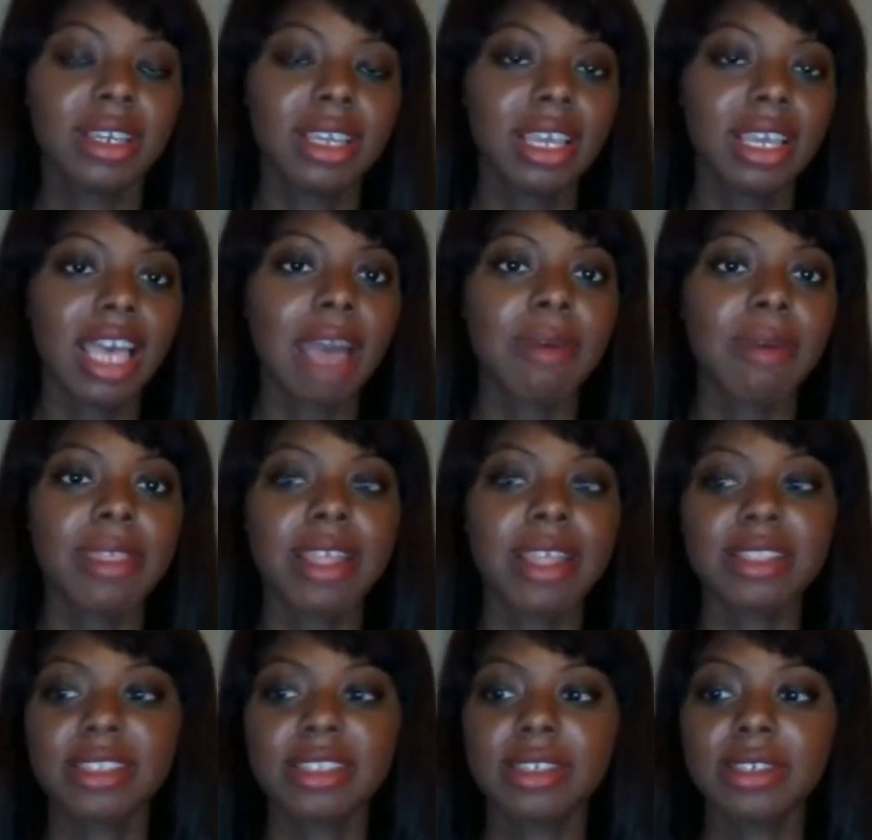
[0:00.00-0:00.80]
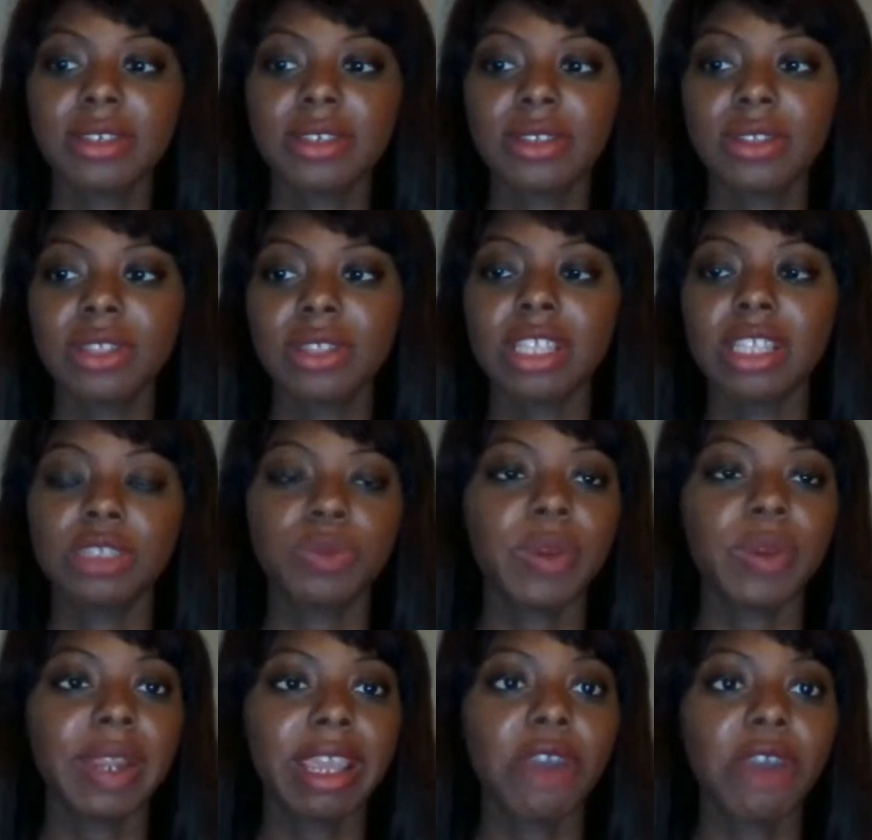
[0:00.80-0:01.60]
I mean, that's
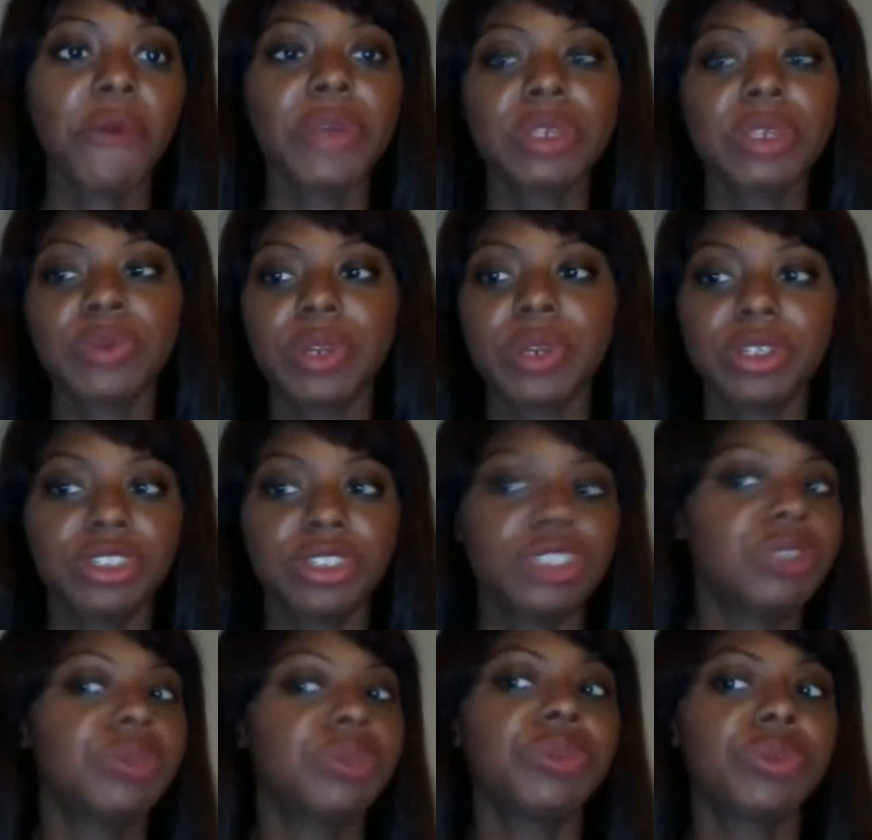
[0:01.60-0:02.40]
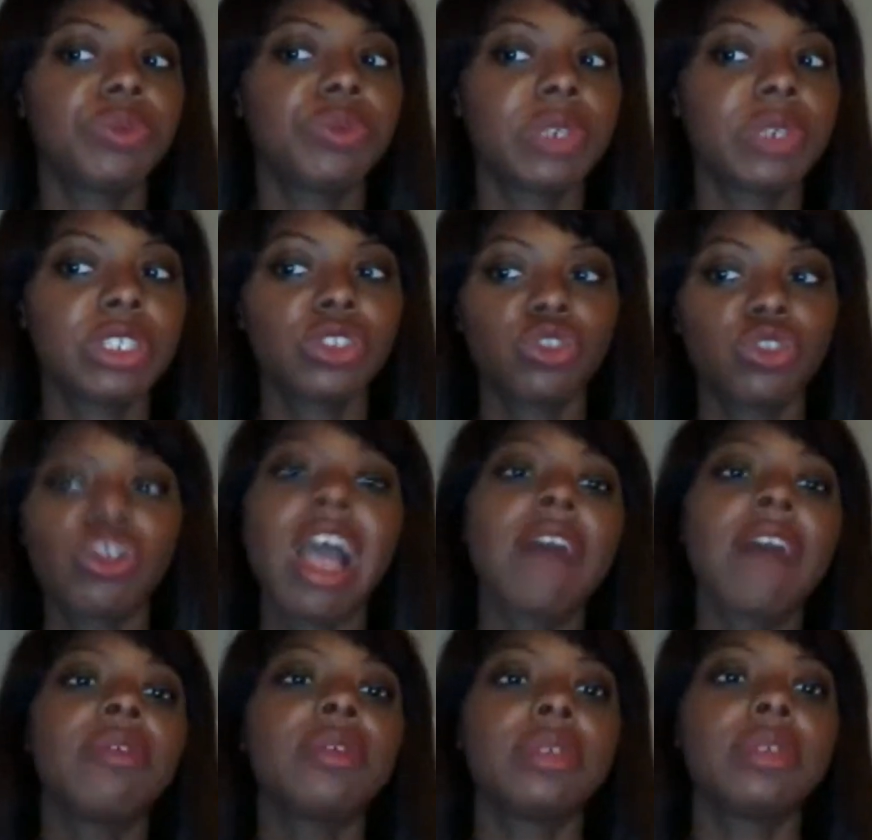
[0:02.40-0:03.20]
what I always wanted to do, was
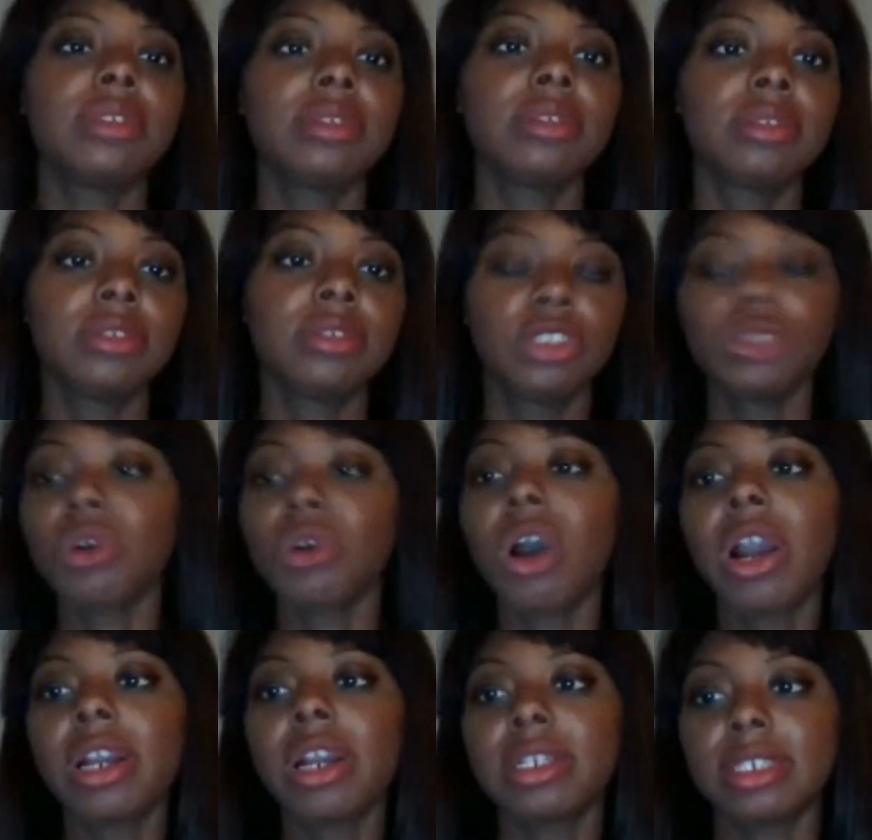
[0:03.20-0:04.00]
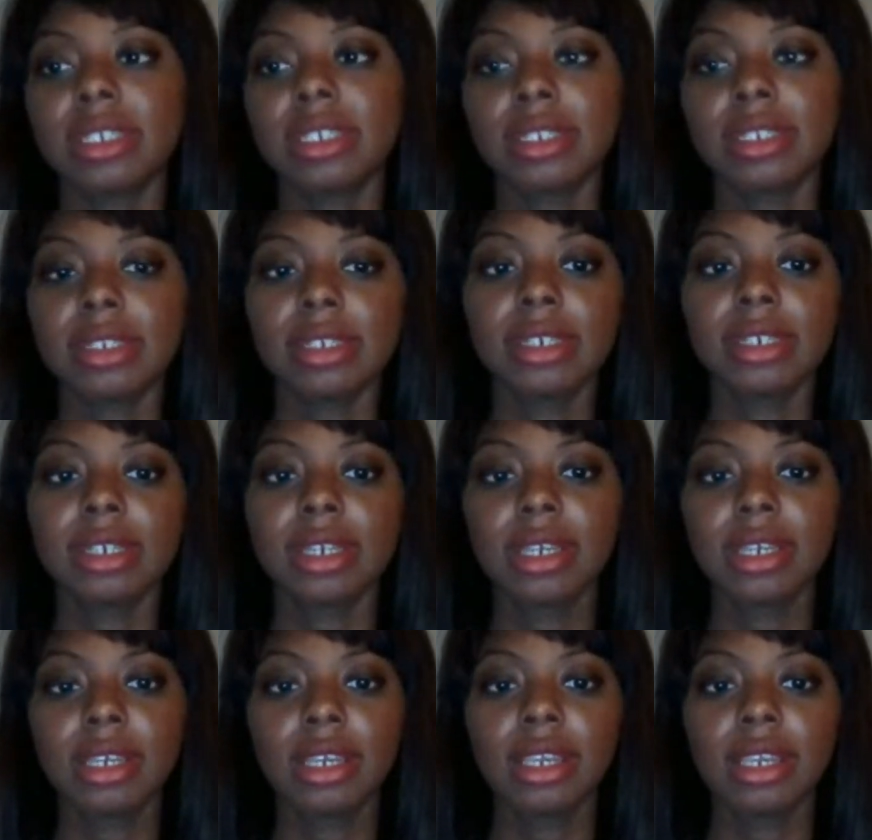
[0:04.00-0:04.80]
travel and do art and,
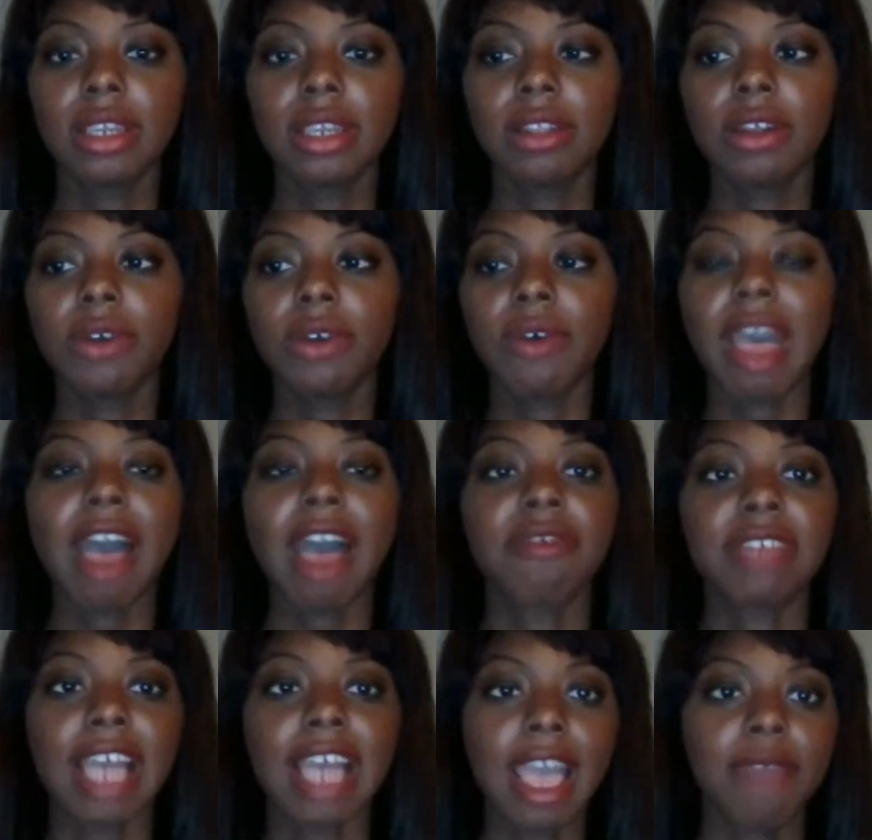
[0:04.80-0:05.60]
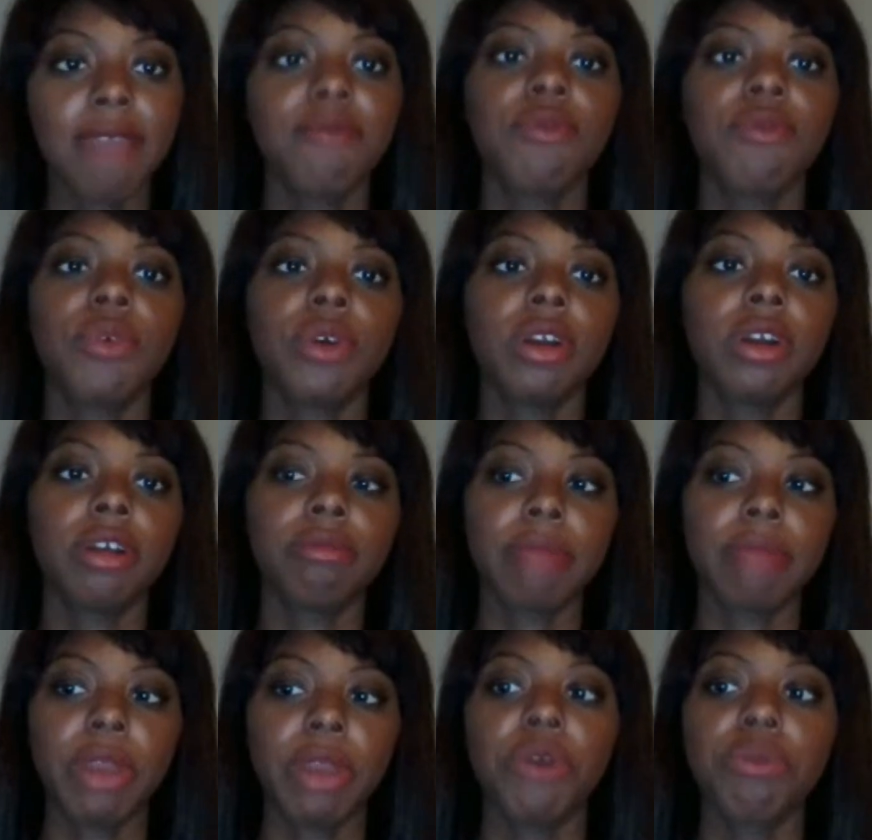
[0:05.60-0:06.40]
have time for
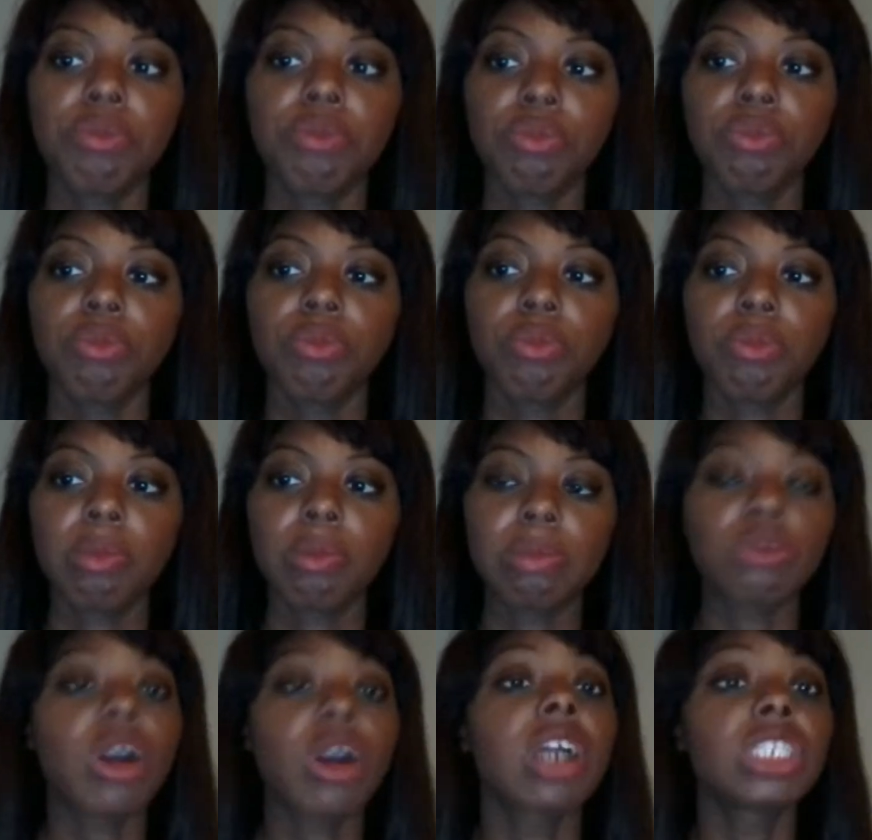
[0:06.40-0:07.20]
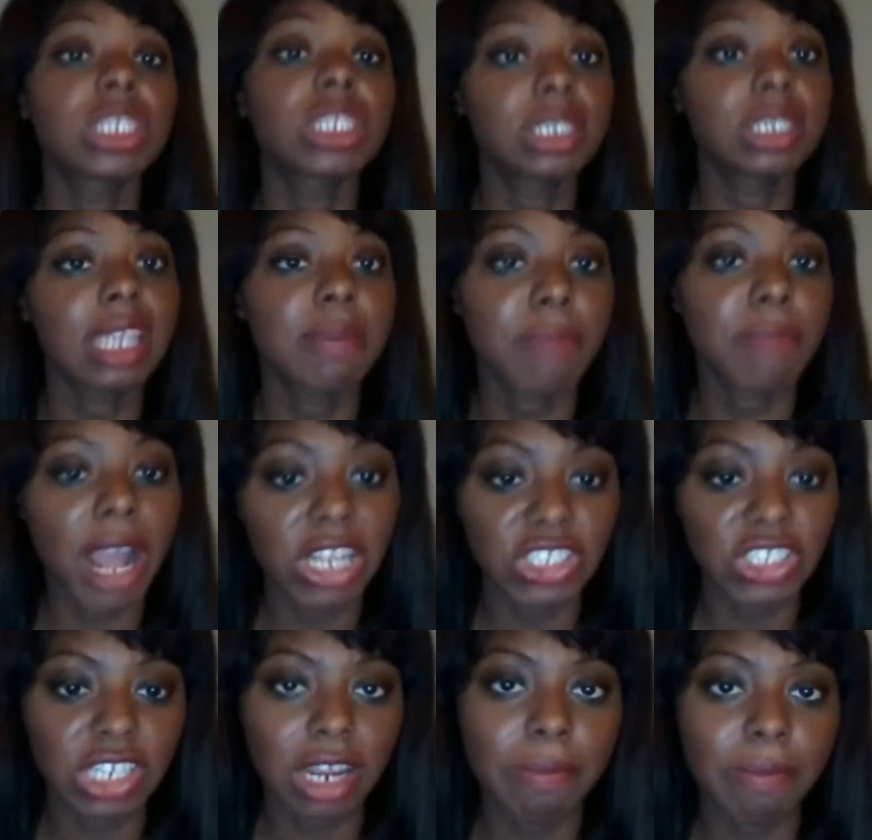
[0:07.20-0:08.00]
my own projects that I'm
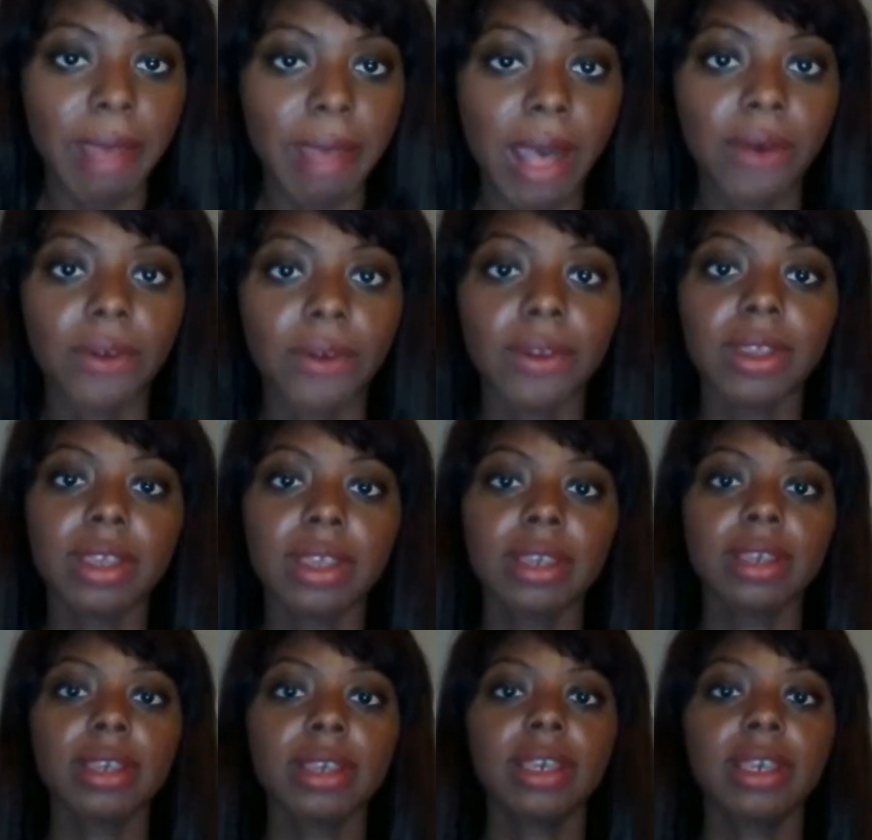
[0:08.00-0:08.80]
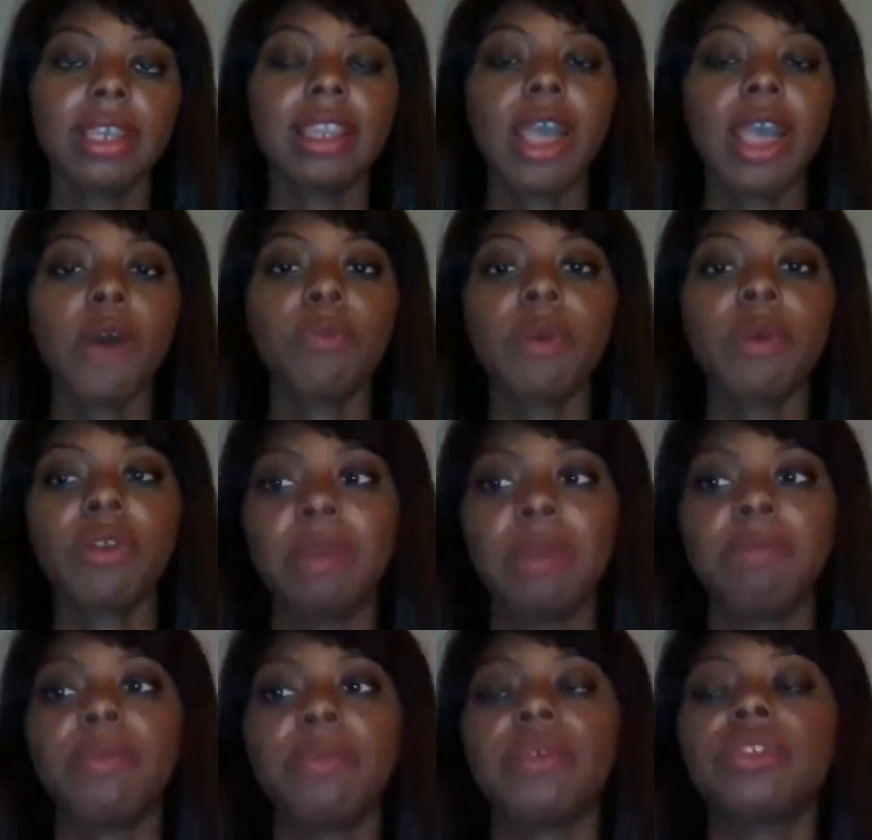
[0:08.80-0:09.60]
passionate about and help other
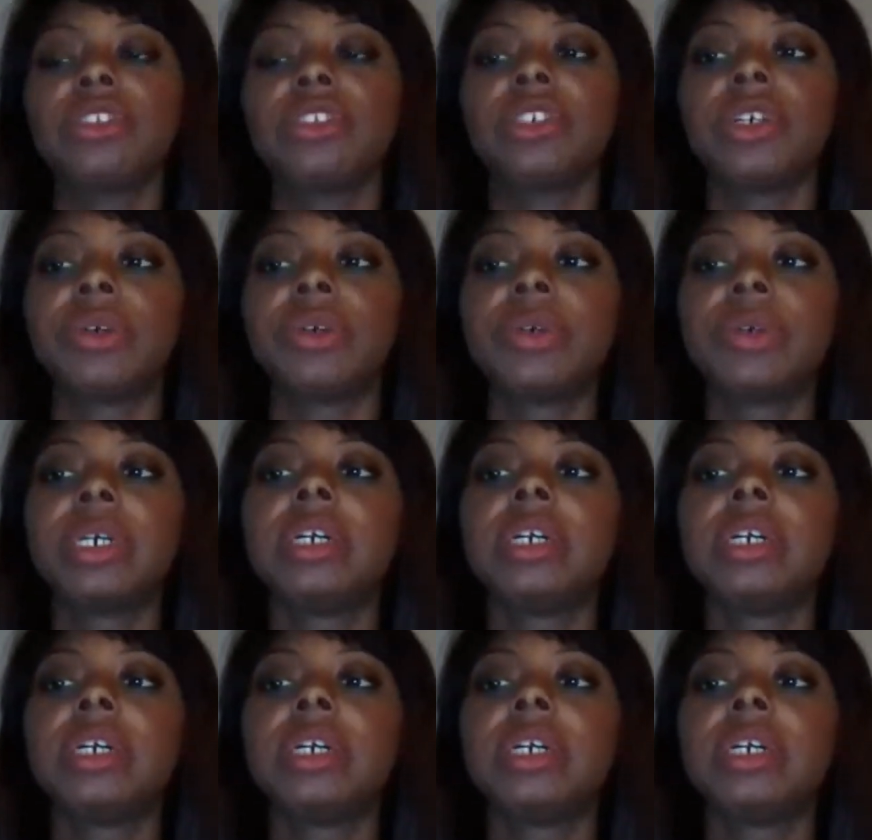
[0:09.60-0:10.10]
people. So